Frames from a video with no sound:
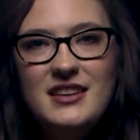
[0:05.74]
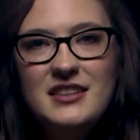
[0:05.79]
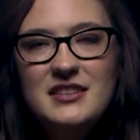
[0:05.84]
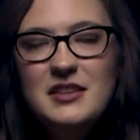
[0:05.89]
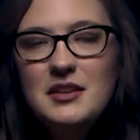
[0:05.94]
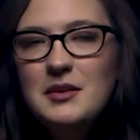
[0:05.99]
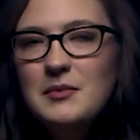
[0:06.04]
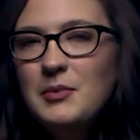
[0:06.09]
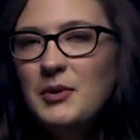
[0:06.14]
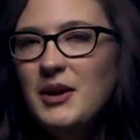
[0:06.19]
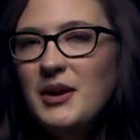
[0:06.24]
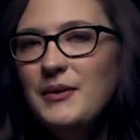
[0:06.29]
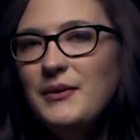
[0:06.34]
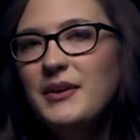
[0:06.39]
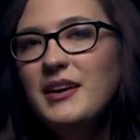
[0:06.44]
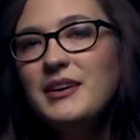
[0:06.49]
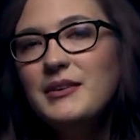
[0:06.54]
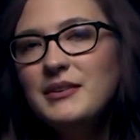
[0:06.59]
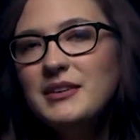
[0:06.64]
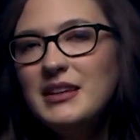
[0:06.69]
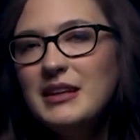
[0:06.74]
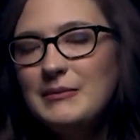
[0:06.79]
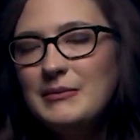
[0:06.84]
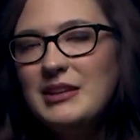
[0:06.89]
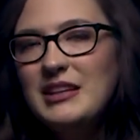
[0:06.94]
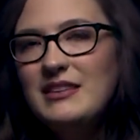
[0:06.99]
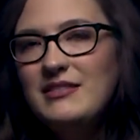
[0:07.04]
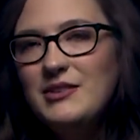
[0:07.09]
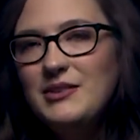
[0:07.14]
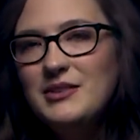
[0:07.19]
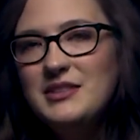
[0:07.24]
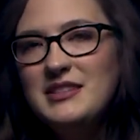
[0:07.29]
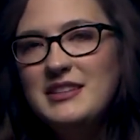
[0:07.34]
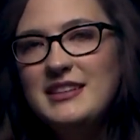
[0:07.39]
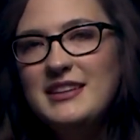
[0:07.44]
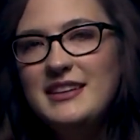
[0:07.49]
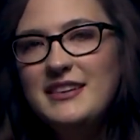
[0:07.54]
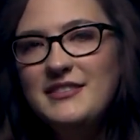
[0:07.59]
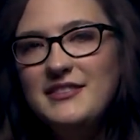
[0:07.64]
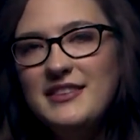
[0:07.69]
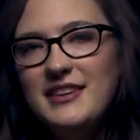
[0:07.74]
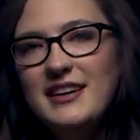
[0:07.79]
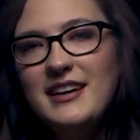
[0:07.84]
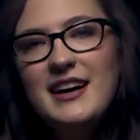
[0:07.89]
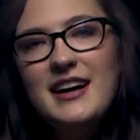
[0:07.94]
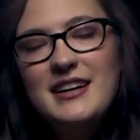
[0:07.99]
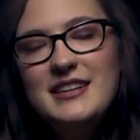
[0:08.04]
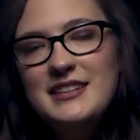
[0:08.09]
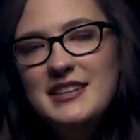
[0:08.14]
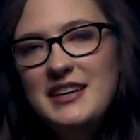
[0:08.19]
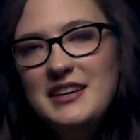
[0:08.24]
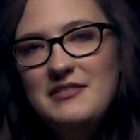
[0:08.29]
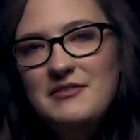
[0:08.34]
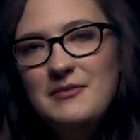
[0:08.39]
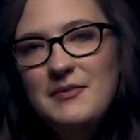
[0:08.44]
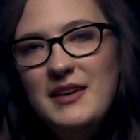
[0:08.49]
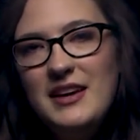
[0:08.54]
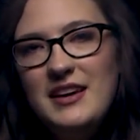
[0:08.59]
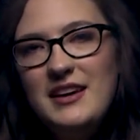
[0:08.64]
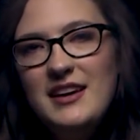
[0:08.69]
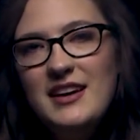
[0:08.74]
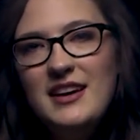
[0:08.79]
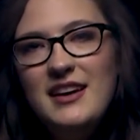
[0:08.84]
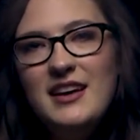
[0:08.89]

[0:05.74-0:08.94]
to the point where I really believe it was a gift that God gave me.